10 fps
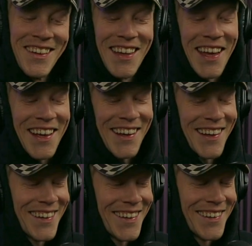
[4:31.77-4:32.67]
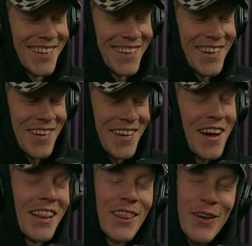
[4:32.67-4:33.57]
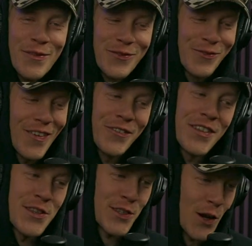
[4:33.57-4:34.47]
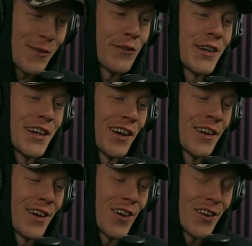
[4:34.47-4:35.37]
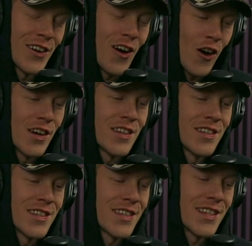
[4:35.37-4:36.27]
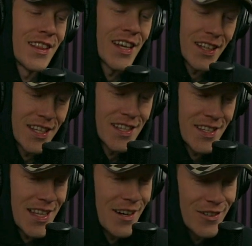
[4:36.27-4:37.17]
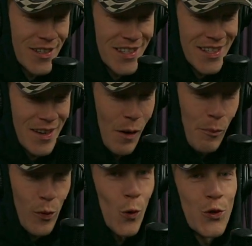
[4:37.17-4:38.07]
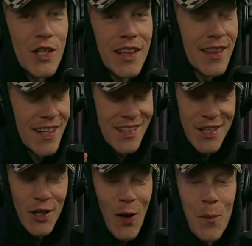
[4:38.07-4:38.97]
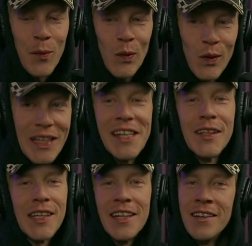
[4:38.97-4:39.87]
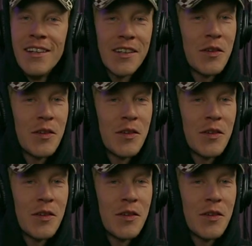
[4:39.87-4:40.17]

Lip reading: Like, I love discovering artists like this that are just approaching things in a completely